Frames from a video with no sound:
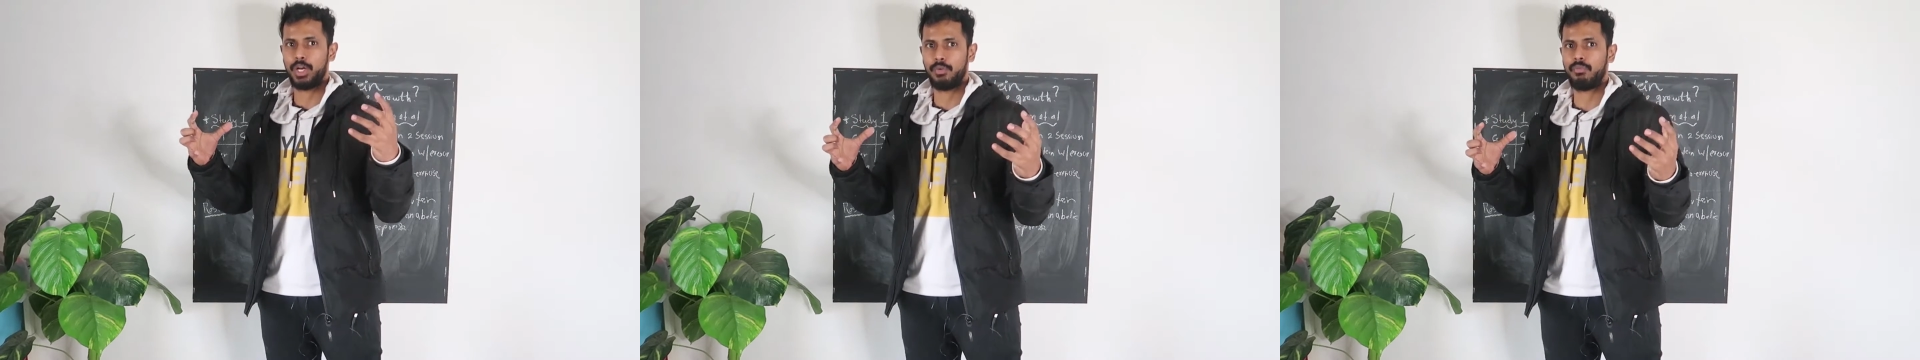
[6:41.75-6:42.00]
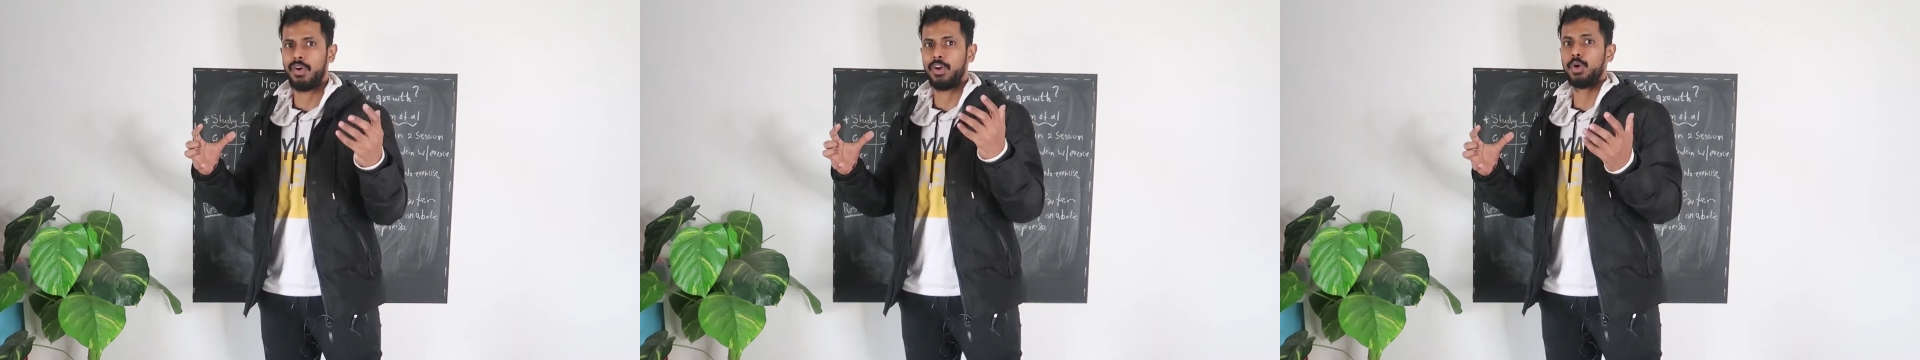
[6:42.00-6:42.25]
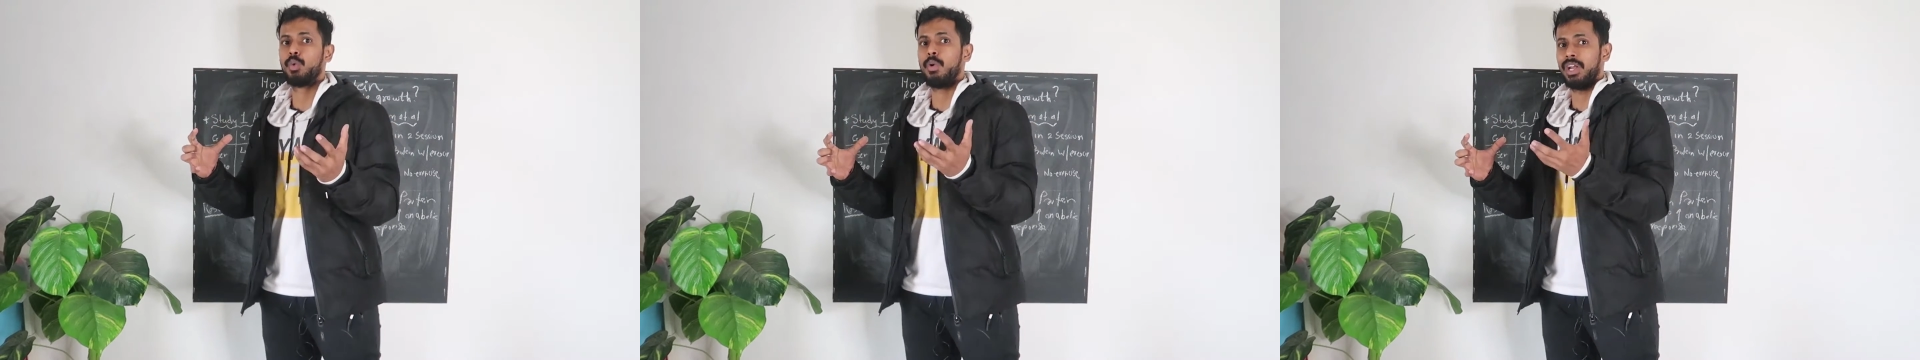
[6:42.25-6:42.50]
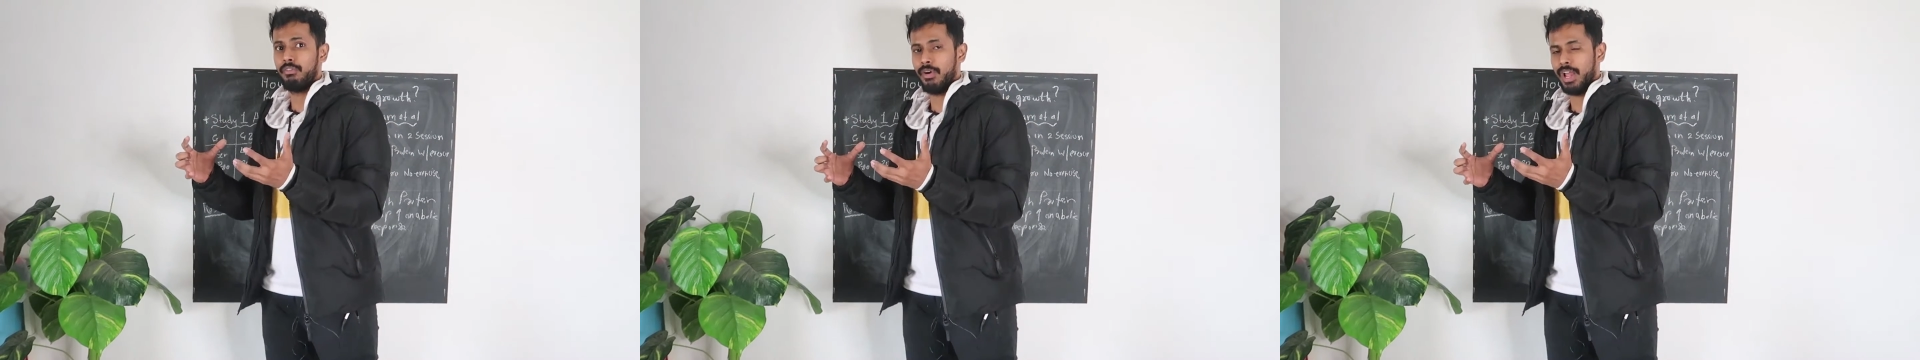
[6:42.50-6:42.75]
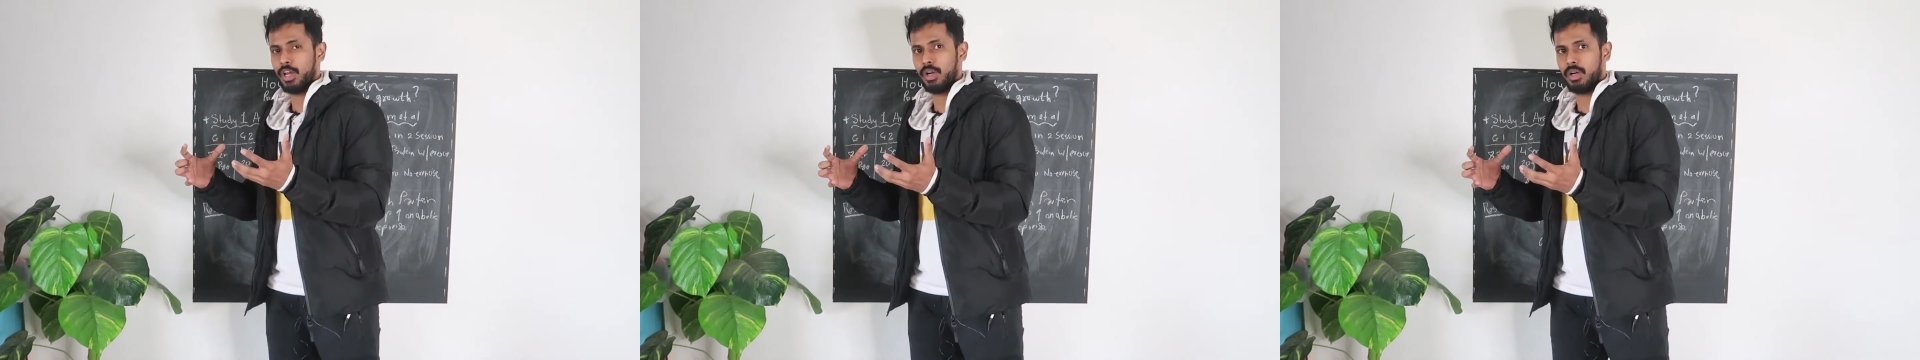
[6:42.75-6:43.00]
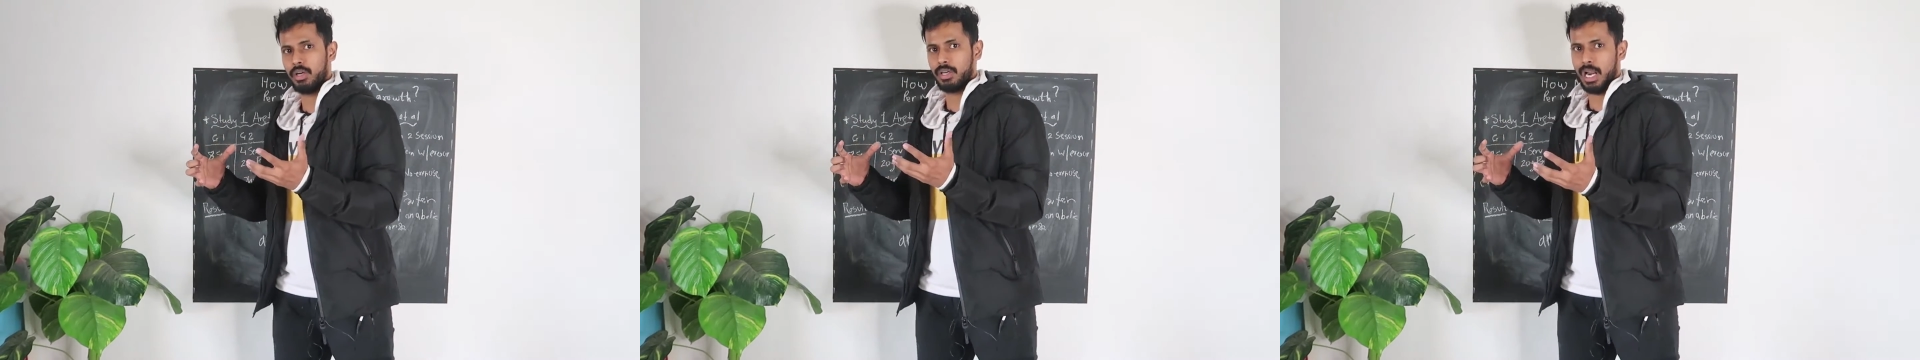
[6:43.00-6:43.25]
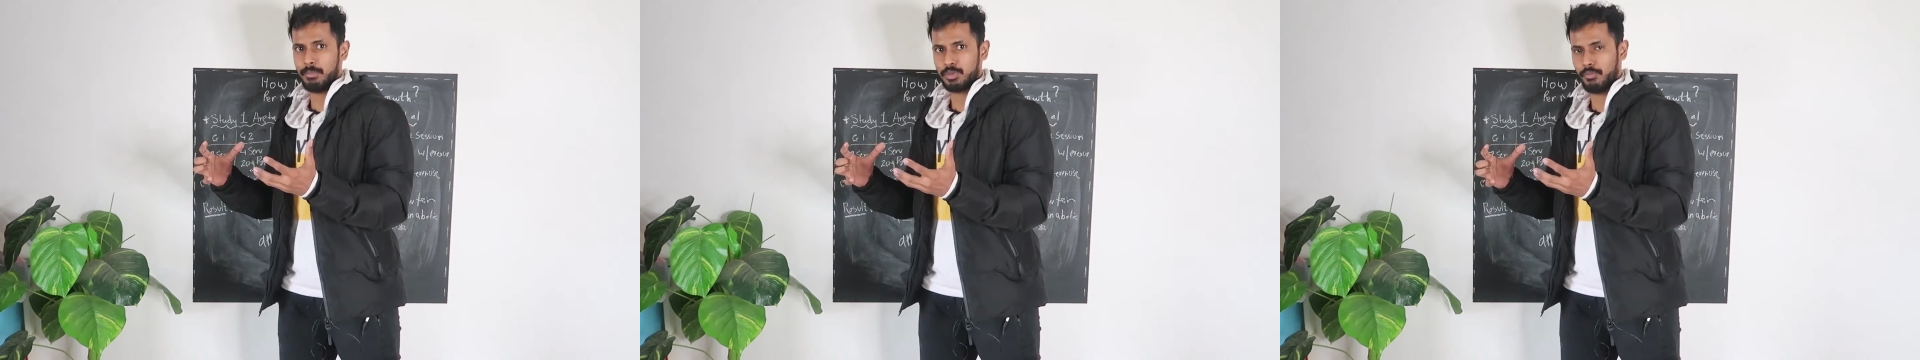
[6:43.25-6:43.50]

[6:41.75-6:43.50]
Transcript: of 20 to 25 grams of